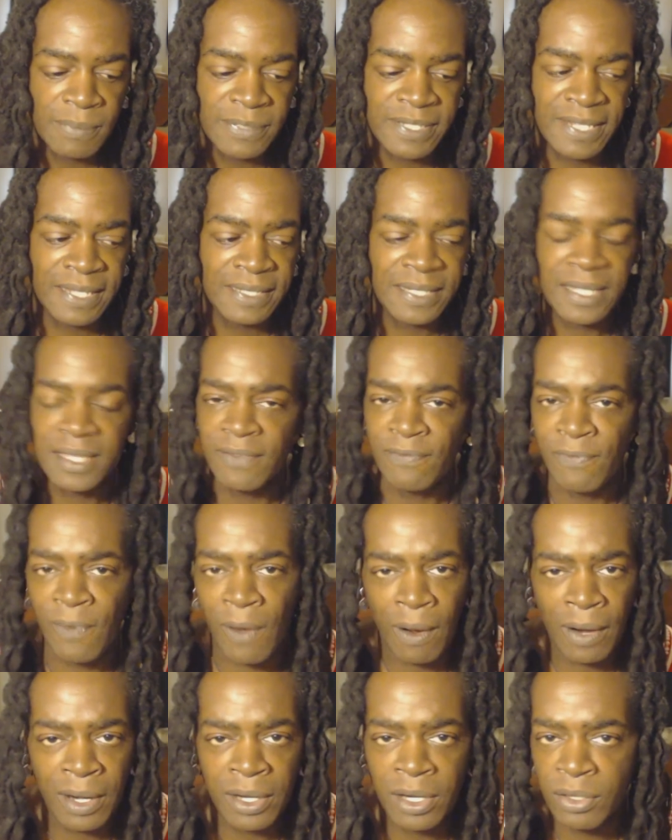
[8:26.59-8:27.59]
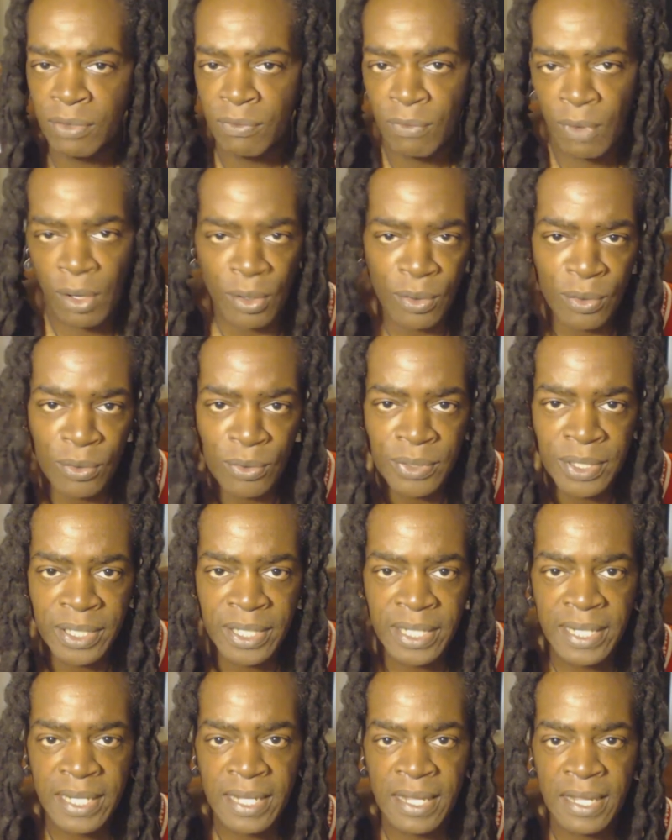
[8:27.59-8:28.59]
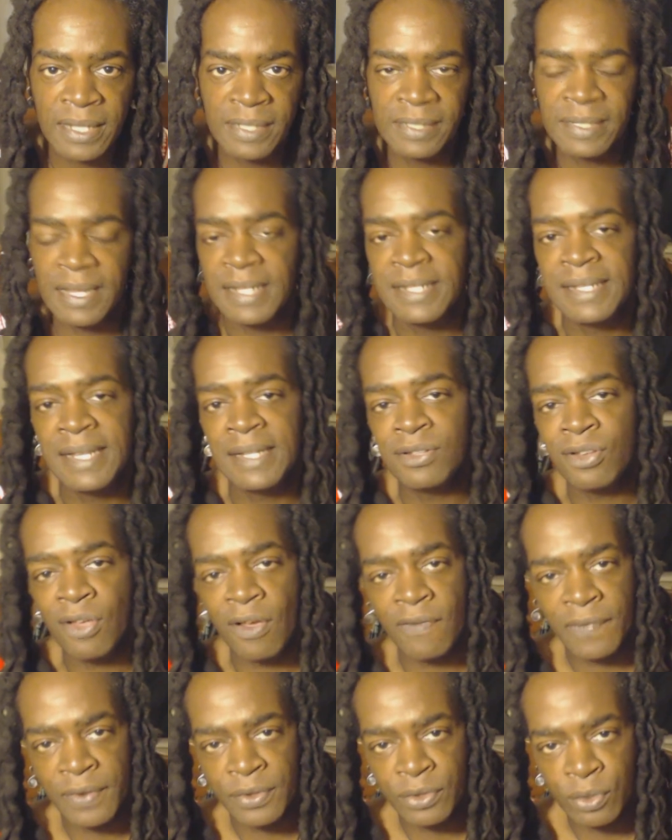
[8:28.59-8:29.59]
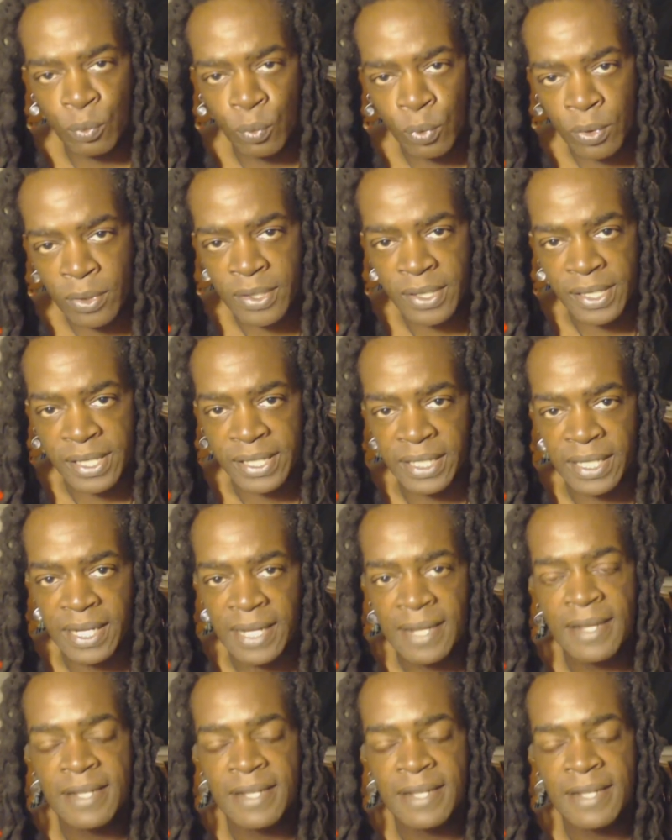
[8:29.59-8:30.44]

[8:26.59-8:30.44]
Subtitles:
sits at the far end of the road, sits off in the wood,